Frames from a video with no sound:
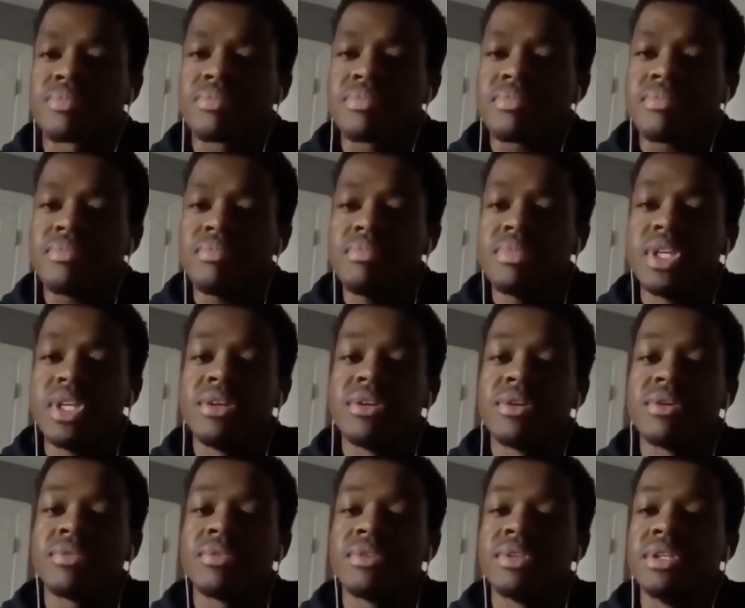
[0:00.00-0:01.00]

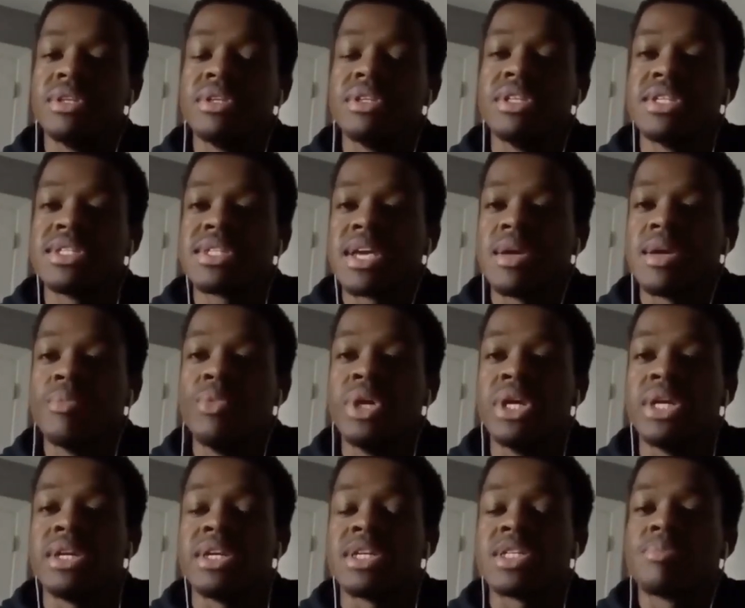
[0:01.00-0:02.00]
the same week,
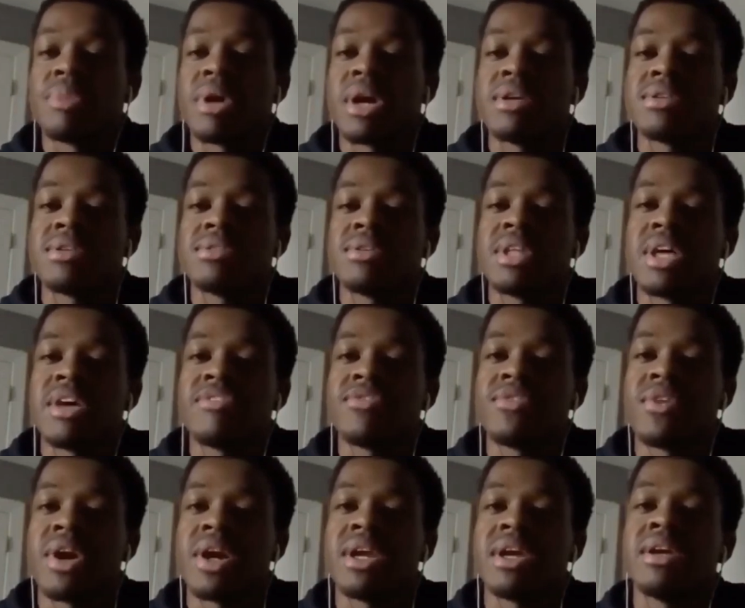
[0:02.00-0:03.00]
it expires on that
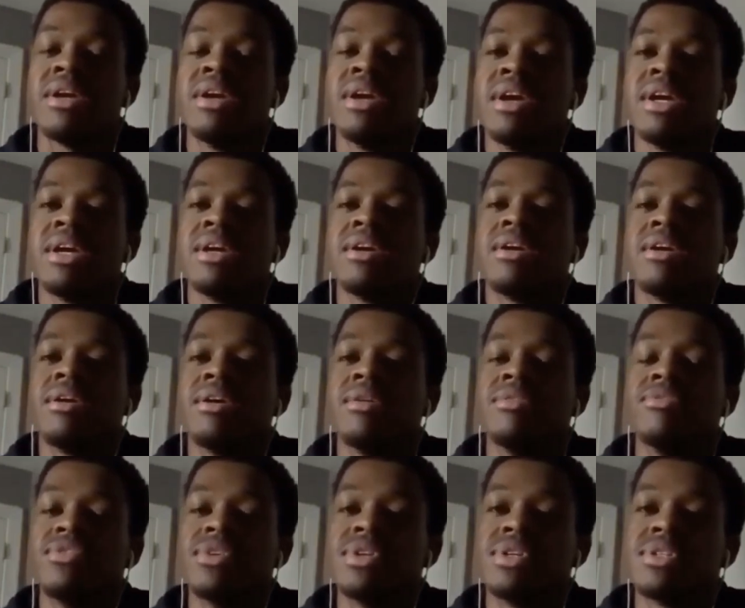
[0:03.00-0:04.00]
Friday,
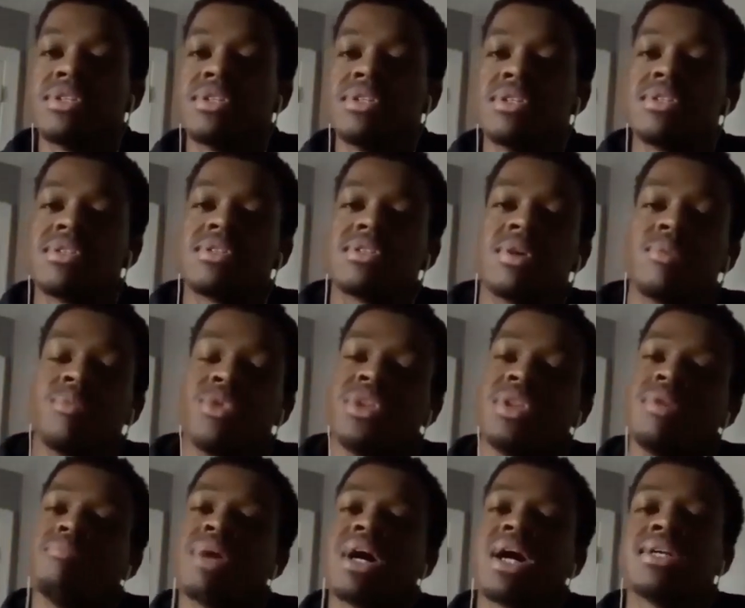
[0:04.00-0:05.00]
versus someone that
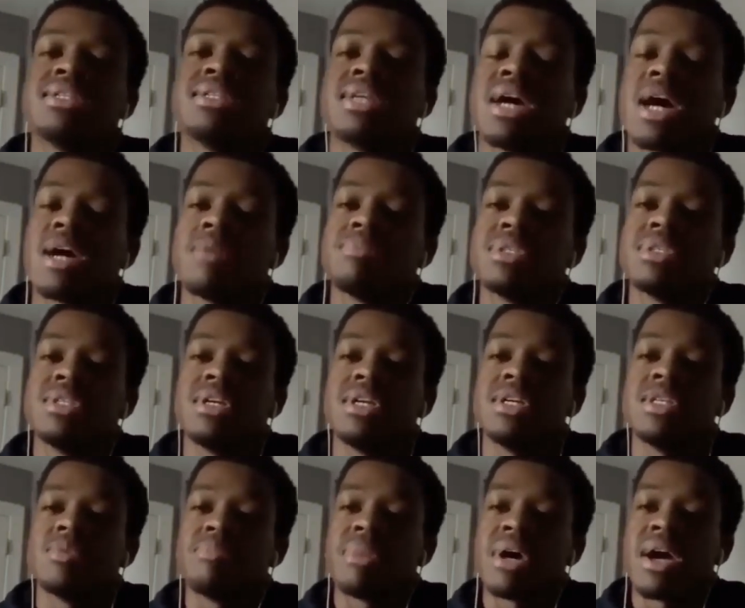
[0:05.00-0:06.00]
buys an option that
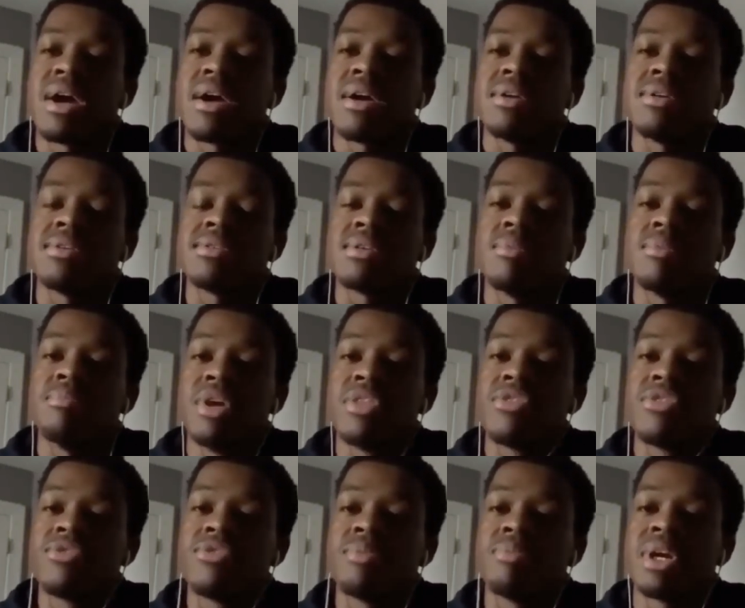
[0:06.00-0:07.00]
expires a month
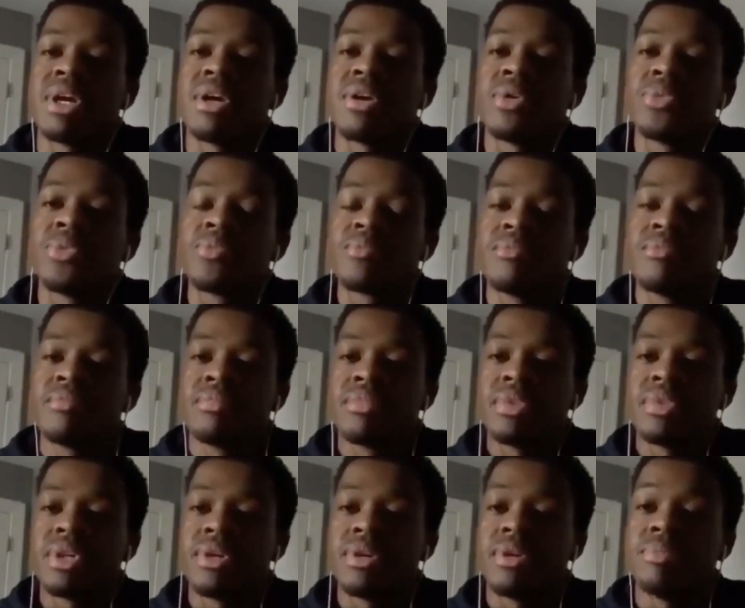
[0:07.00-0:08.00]
from
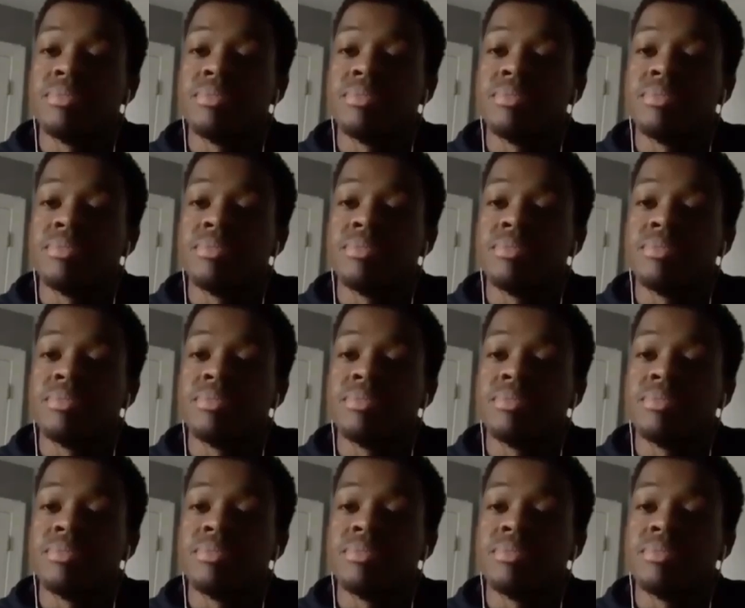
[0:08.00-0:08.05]
now.